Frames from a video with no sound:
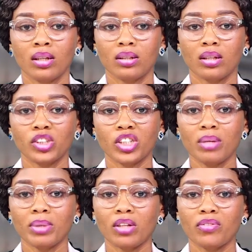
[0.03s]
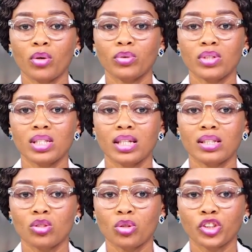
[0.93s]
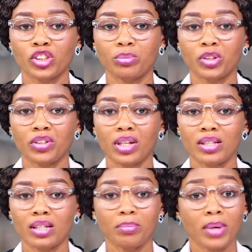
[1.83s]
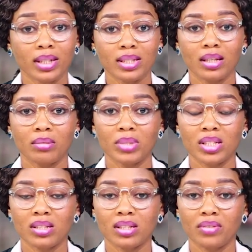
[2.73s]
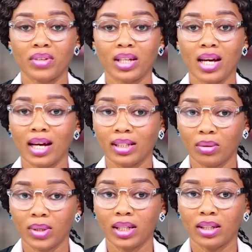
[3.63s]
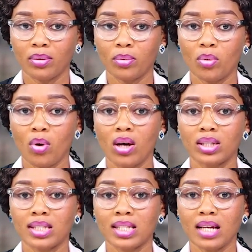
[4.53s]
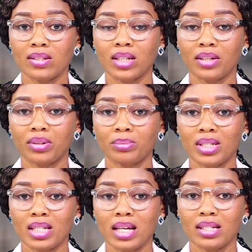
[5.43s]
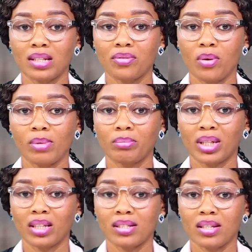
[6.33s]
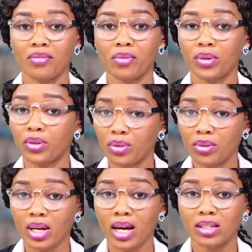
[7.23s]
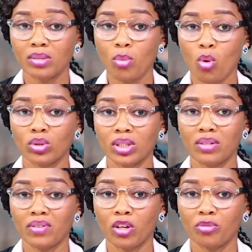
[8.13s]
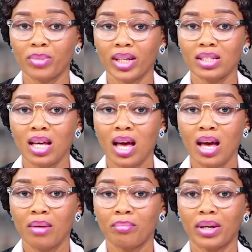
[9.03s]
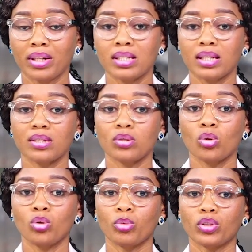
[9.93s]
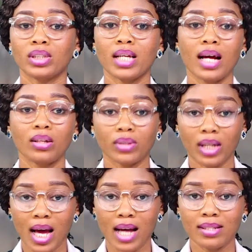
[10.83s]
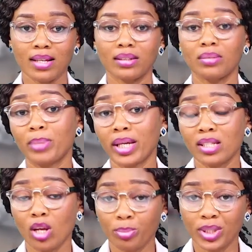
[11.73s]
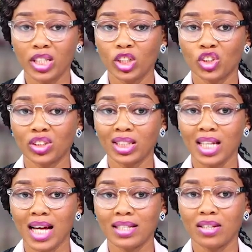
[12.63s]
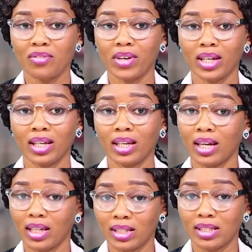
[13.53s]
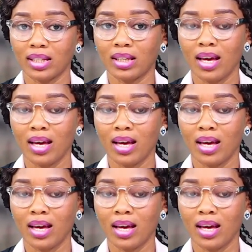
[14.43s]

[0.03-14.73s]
Now, Chairman of the Ondo State Social Democratic Party, Mr. Stephen Adewale, who on Saturday represented former Minister for Youth and Sports Development, Barrister Solomon Talong, at a debate competition at Ifaki Ekiti